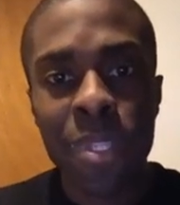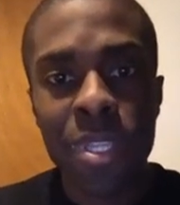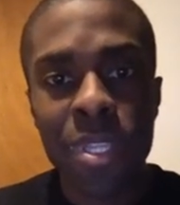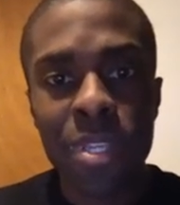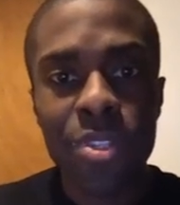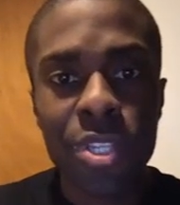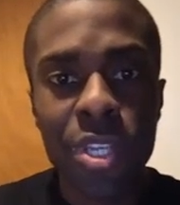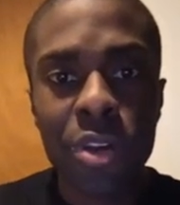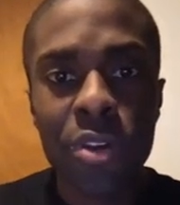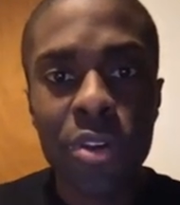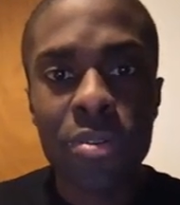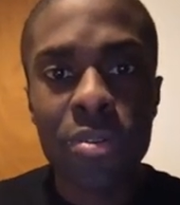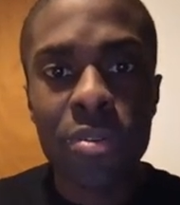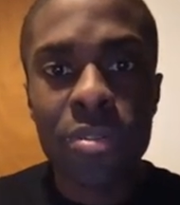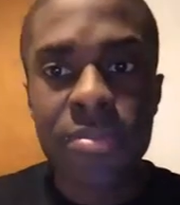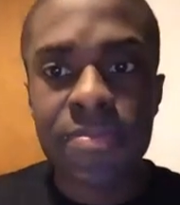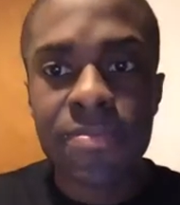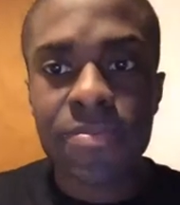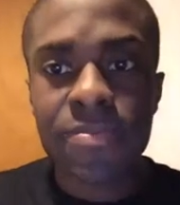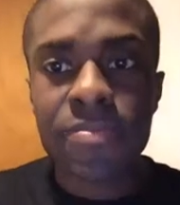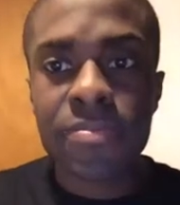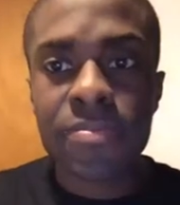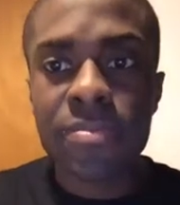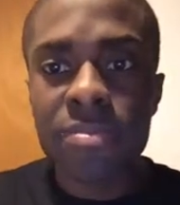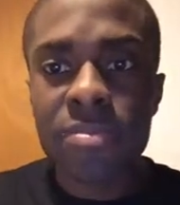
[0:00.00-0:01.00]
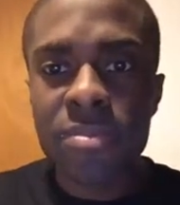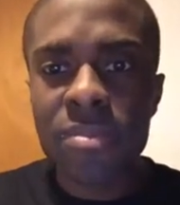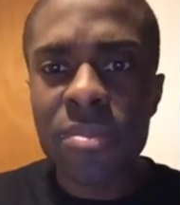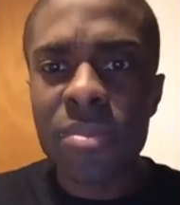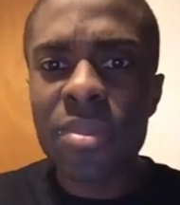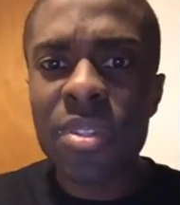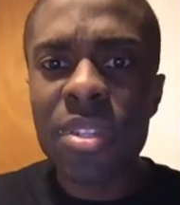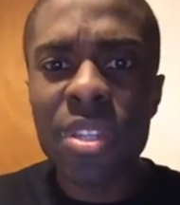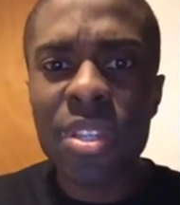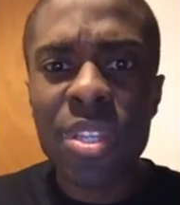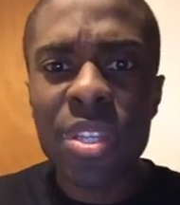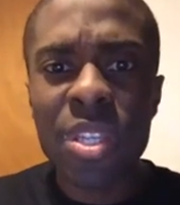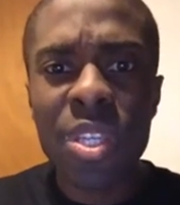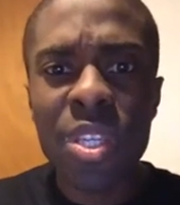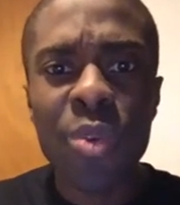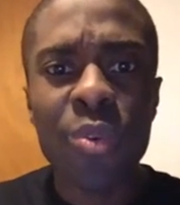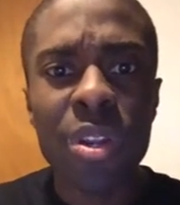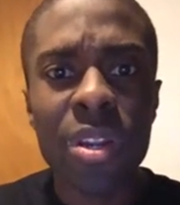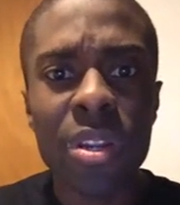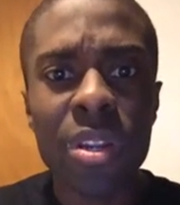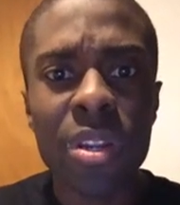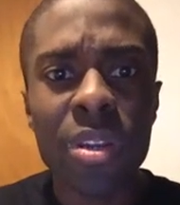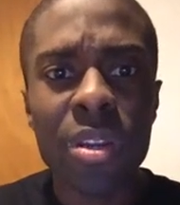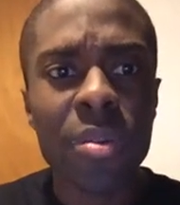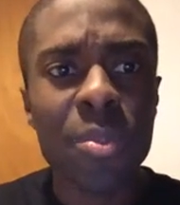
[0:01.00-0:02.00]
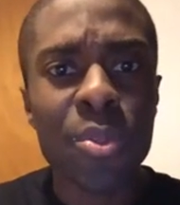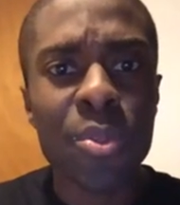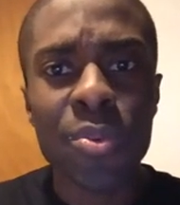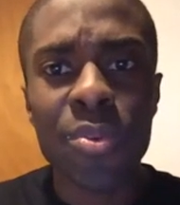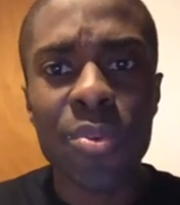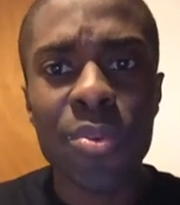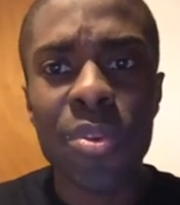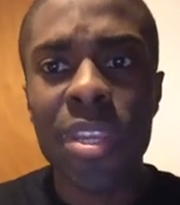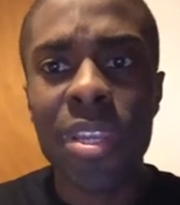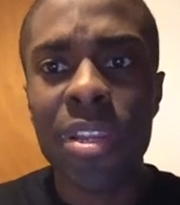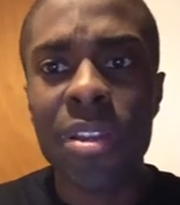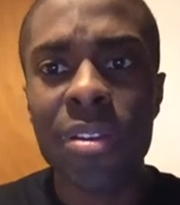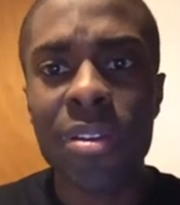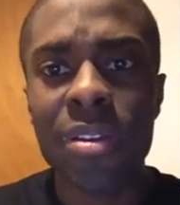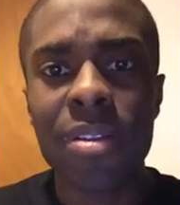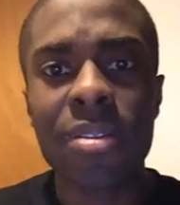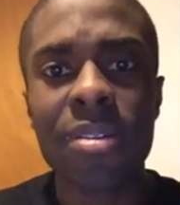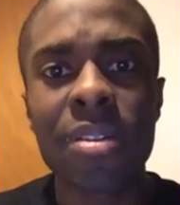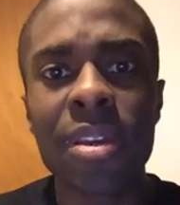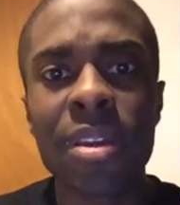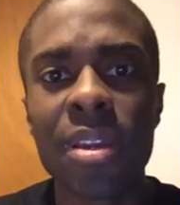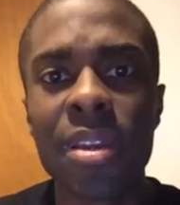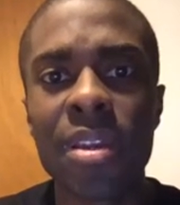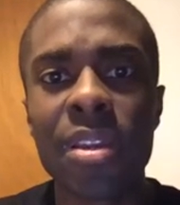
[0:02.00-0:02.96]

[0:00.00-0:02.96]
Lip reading: So you want to come through here and,